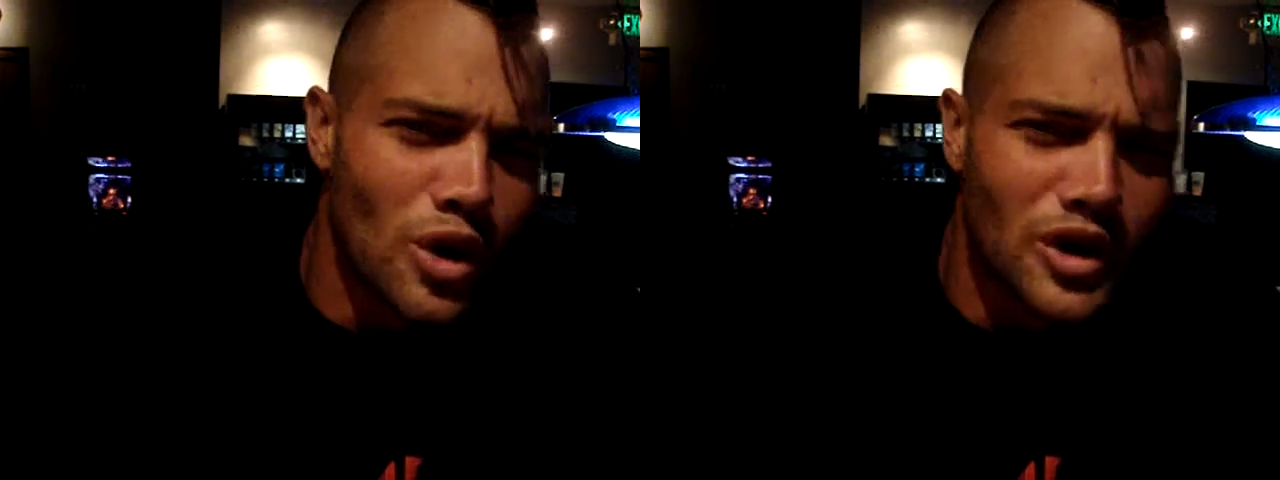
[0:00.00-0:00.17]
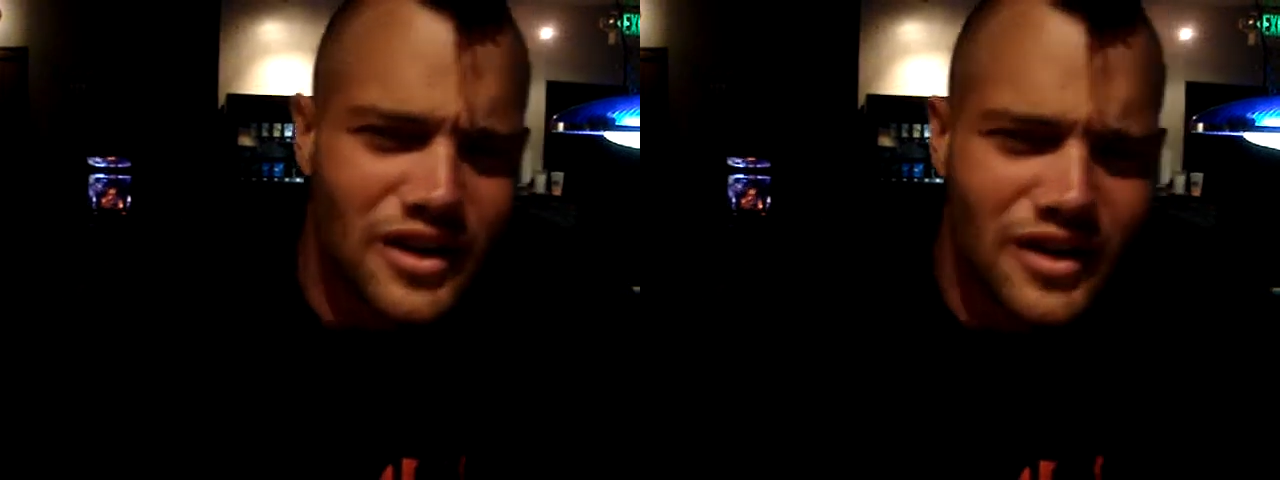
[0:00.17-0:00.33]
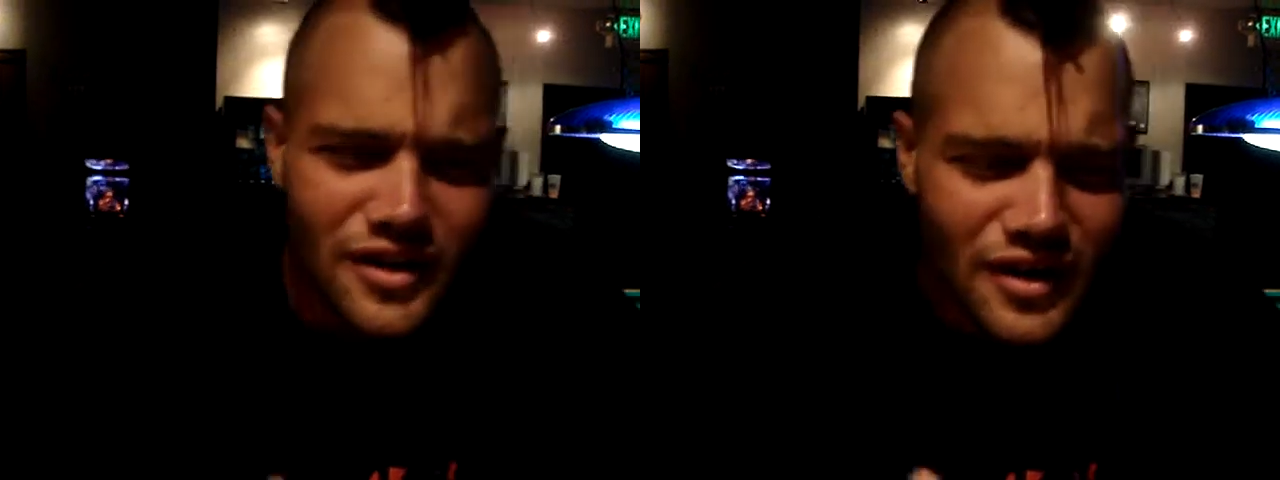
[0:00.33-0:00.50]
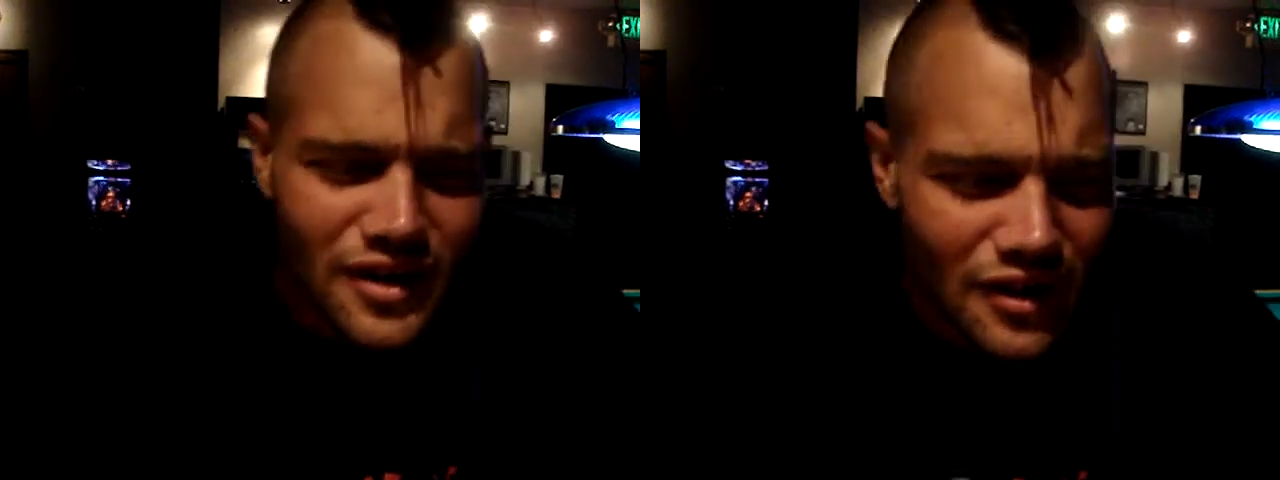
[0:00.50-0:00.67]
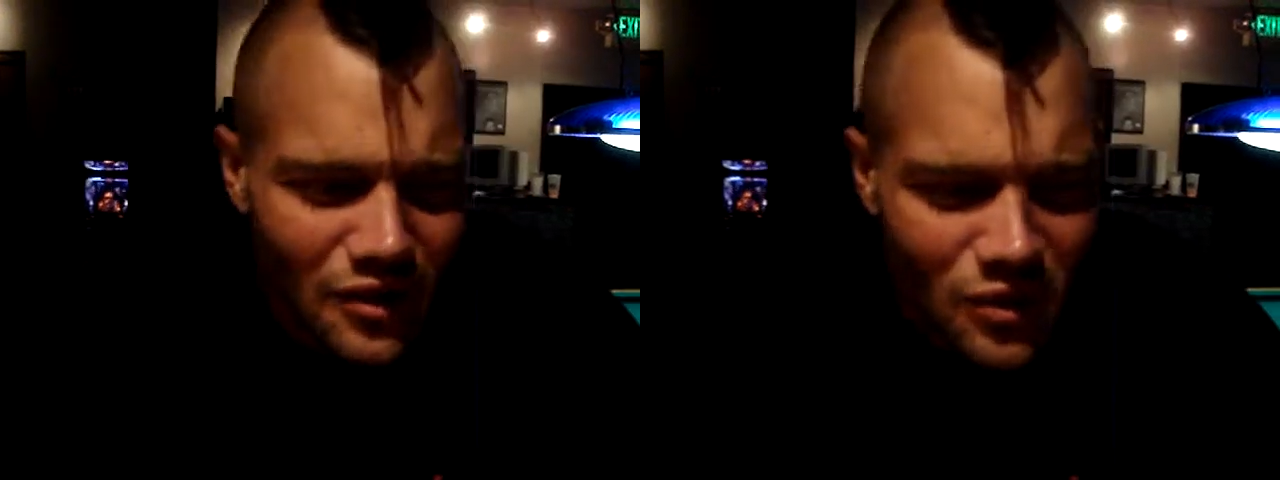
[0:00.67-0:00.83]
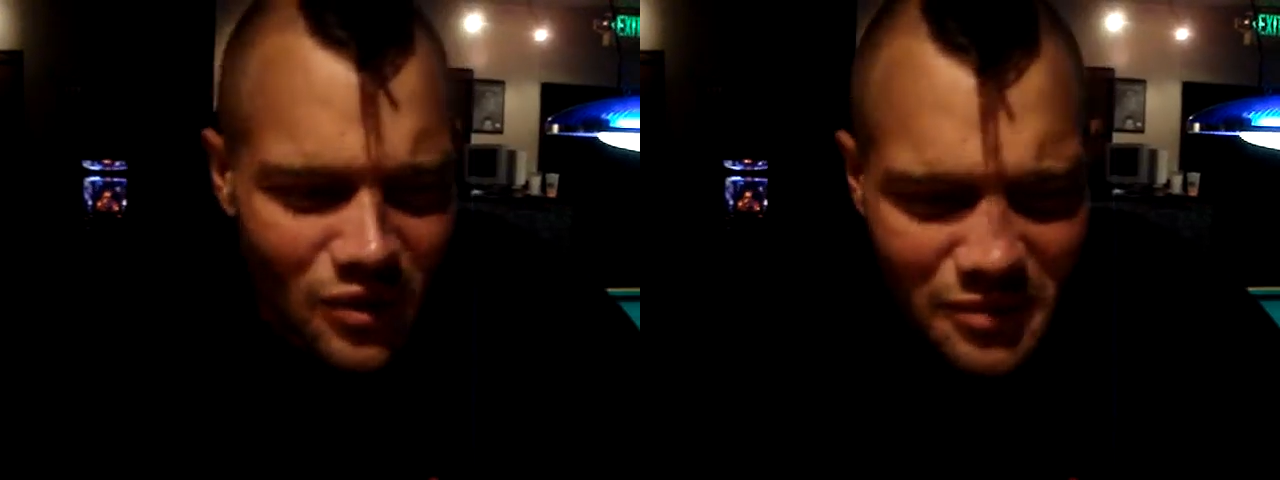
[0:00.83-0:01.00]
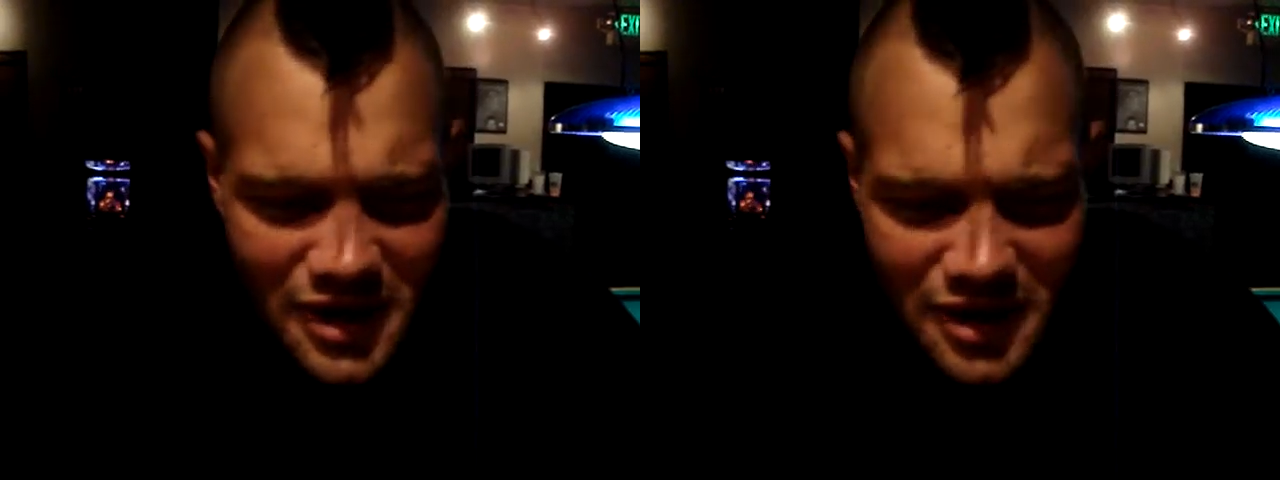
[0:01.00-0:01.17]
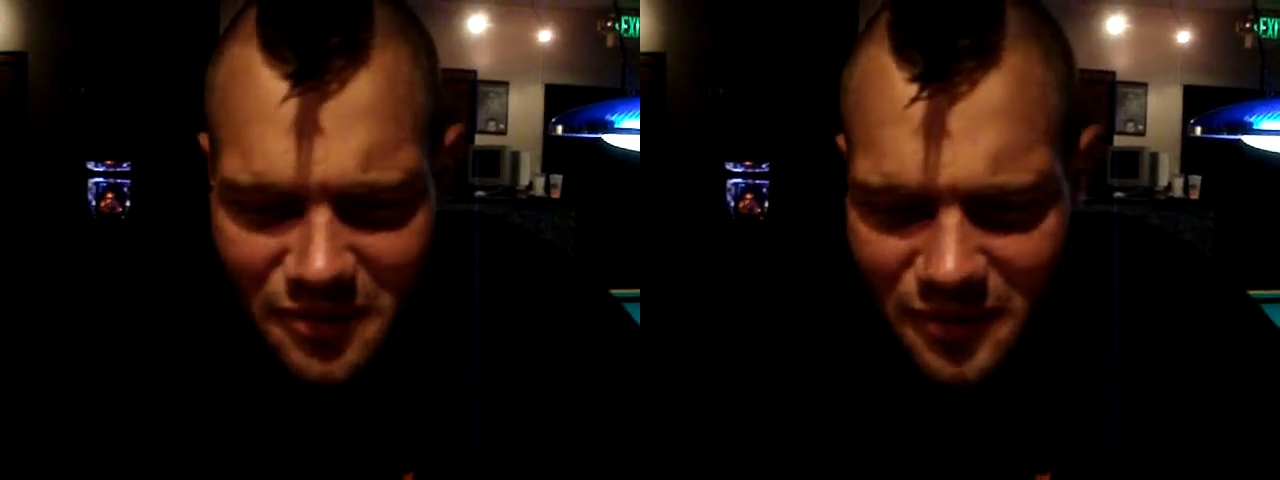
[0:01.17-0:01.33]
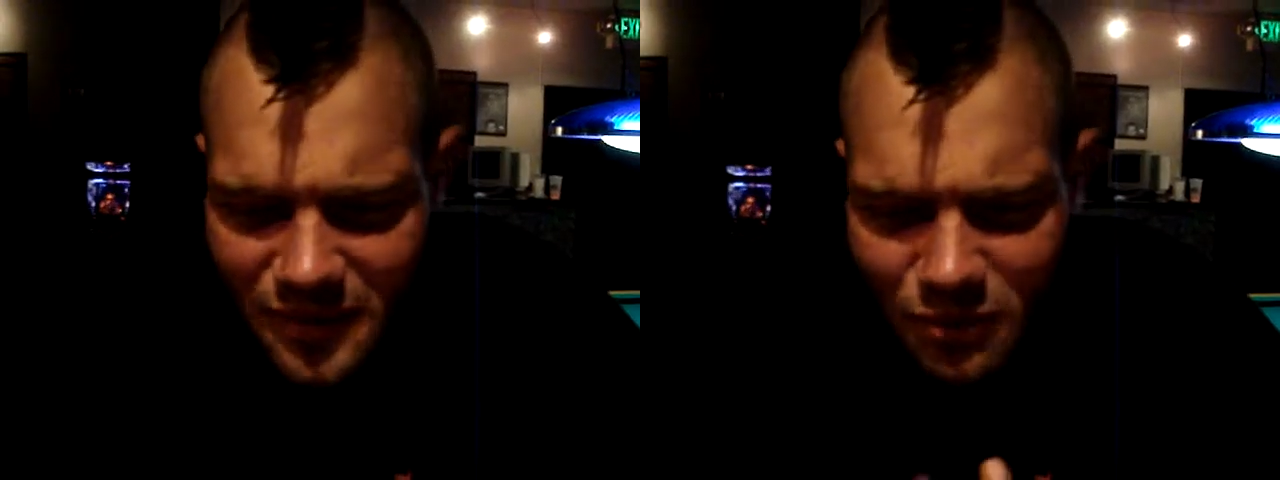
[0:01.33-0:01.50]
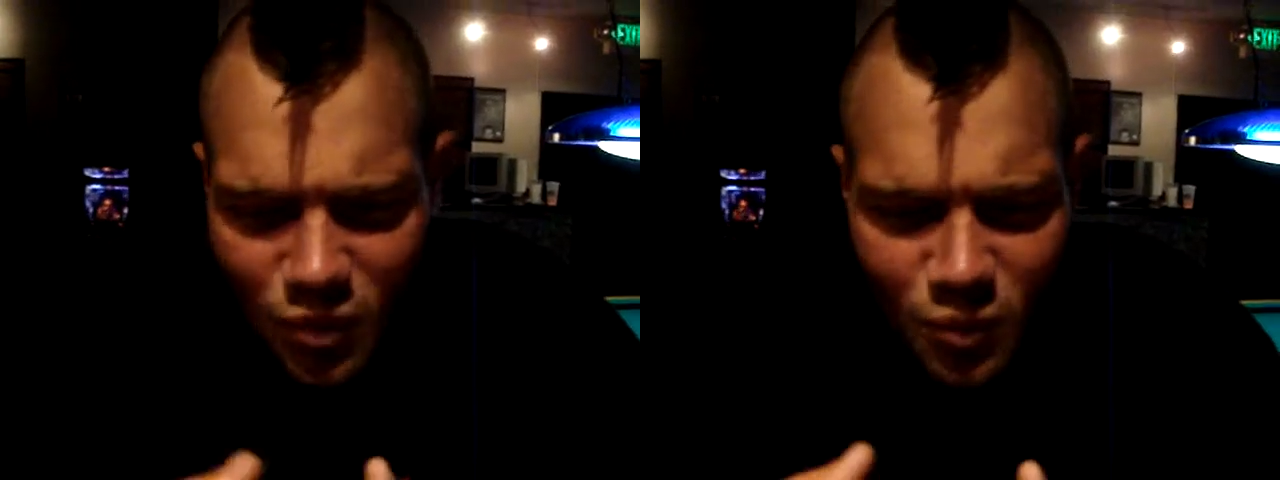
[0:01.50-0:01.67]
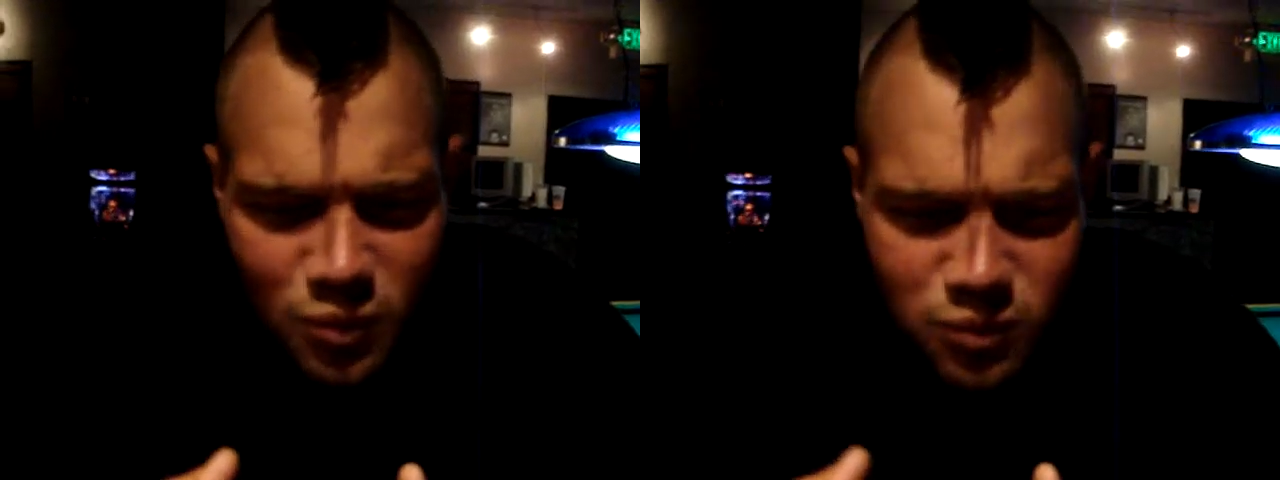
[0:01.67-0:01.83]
work. We're me and, I'm